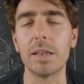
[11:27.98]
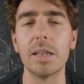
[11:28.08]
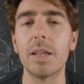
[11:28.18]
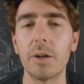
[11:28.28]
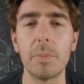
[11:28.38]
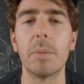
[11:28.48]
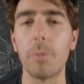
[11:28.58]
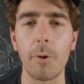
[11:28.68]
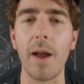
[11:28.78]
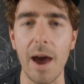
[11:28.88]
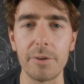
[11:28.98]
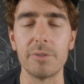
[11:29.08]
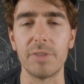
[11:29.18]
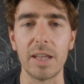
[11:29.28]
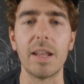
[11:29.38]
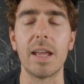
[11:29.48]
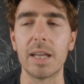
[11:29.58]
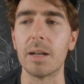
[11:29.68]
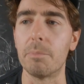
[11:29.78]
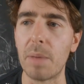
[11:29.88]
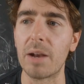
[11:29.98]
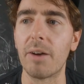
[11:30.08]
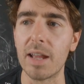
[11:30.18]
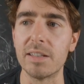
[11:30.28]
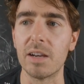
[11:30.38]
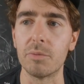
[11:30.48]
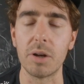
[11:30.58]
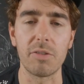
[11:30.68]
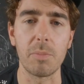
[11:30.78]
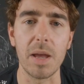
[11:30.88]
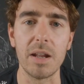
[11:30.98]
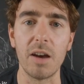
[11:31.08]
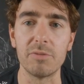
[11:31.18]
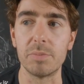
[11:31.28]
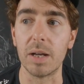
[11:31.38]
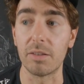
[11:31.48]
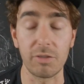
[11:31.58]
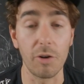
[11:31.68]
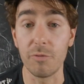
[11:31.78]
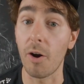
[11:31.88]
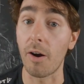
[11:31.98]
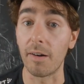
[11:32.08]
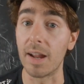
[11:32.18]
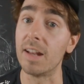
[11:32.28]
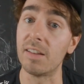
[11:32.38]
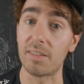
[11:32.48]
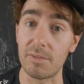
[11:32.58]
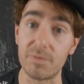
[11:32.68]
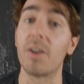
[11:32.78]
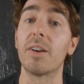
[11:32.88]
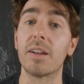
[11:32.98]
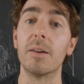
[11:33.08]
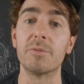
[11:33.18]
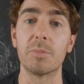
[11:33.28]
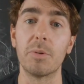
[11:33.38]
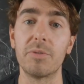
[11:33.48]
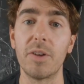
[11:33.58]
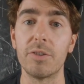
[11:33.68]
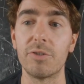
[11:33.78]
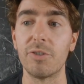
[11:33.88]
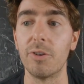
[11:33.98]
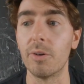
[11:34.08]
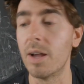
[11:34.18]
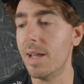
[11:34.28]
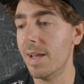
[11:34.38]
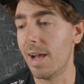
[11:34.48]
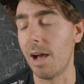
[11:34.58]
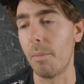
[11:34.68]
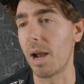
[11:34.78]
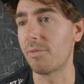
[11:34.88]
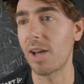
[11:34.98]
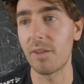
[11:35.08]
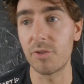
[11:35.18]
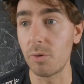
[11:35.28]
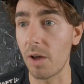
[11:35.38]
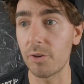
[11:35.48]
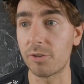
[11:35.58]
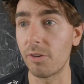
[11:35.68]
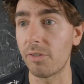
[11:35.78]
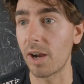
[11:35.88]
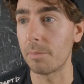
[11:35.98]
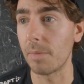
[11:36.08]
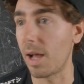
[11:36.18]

little bit more out of it and get a better idea of what it's made of. But so far, it is a very comfortable, fun shoe. And I've got a few other shoes that I'm